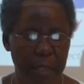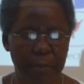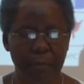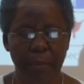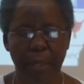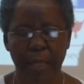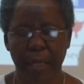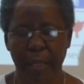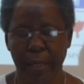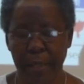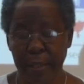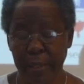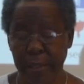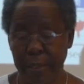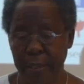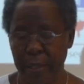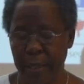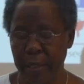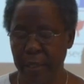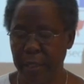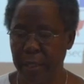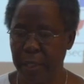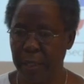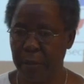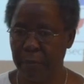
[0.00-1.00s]
December
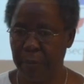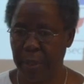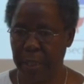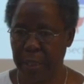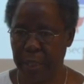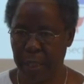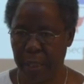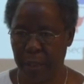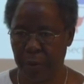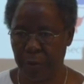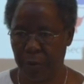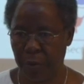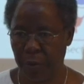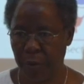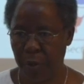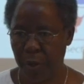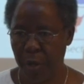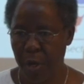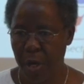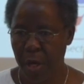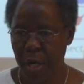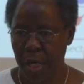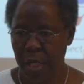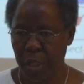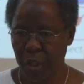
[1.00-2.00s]
last year in Kilimanjaro.
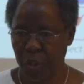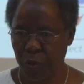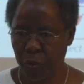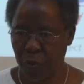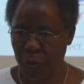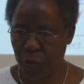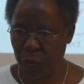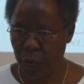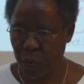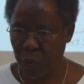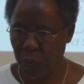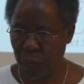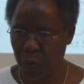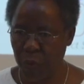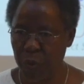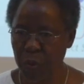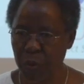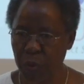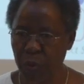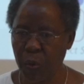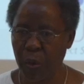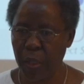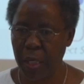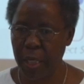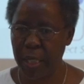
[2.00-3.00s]

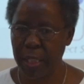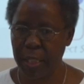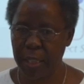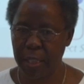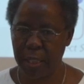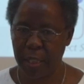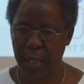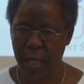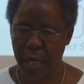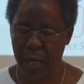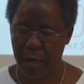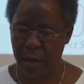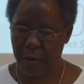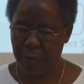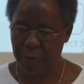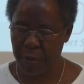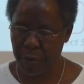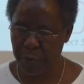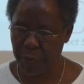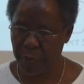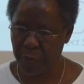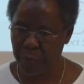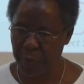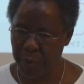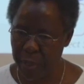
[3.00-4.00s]
2 scholars,
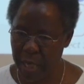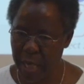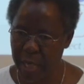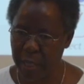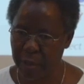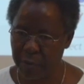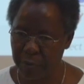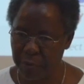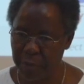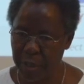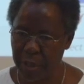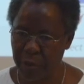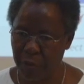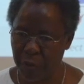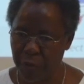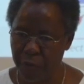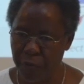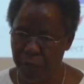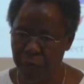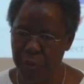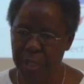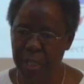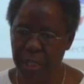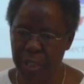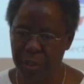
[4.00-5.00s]
we
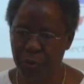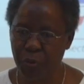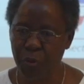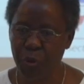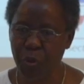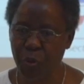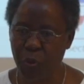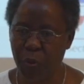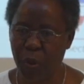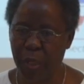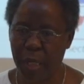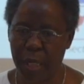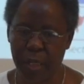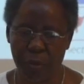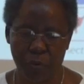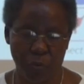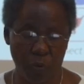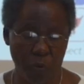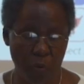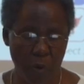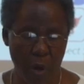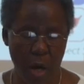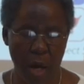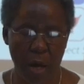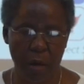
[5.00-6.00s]
convinced 2
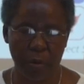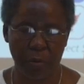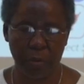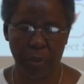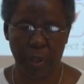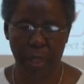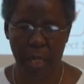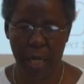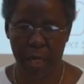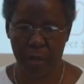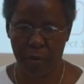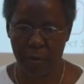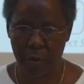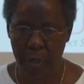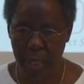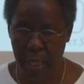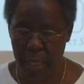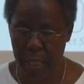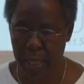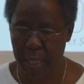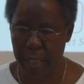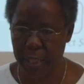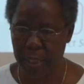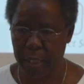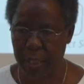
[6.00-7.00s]
scholars to go out and
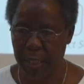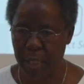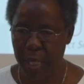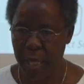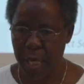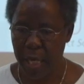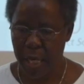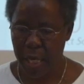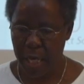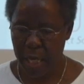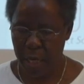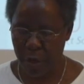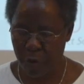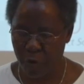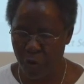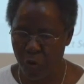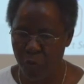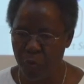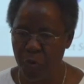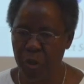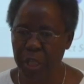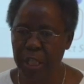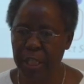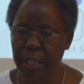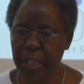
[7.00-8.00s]
organize a
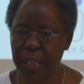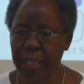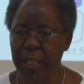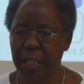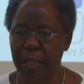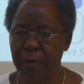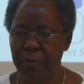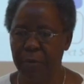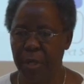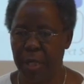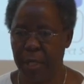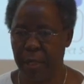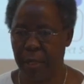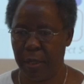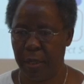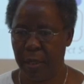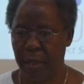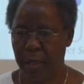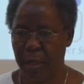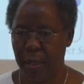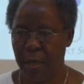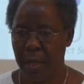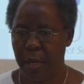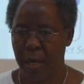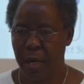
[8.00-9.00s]
community seminar.
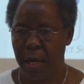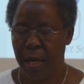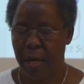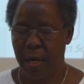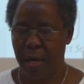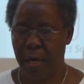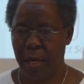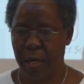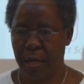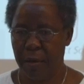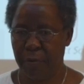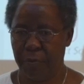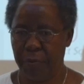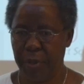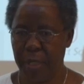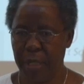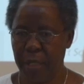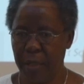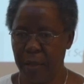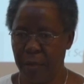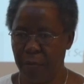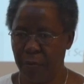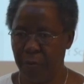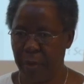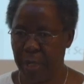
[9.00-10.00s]
And
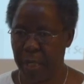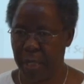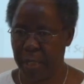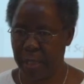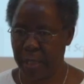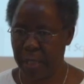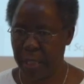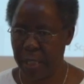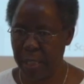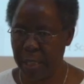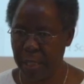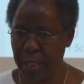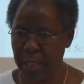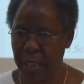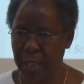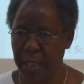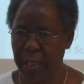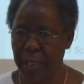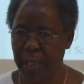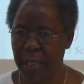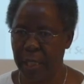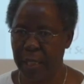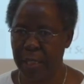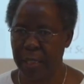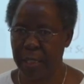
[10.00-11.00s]
we were
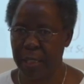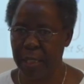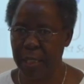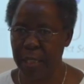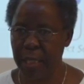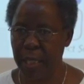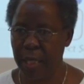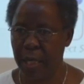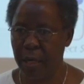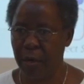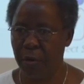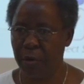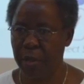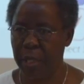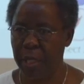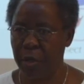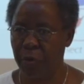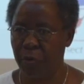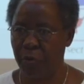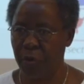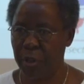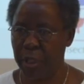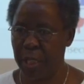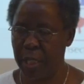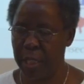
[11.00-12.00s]
assessing it and seeing how
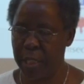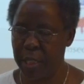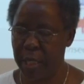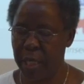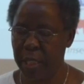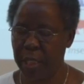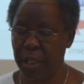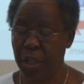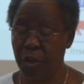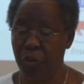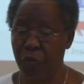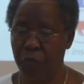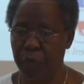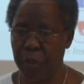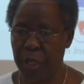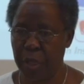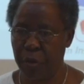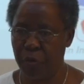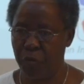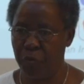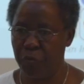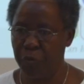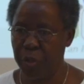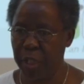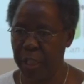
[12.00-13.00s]
the reaction of
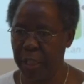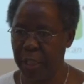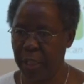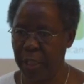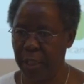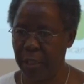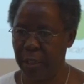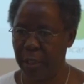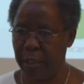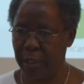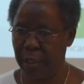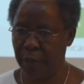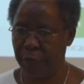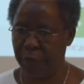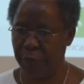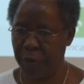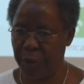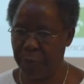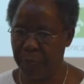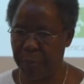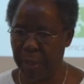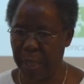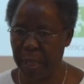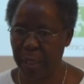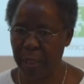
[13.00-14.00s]
the community and the
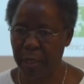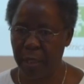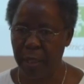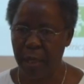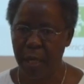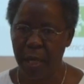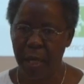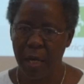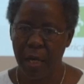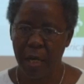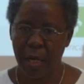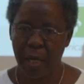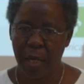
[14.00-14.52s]
feedback,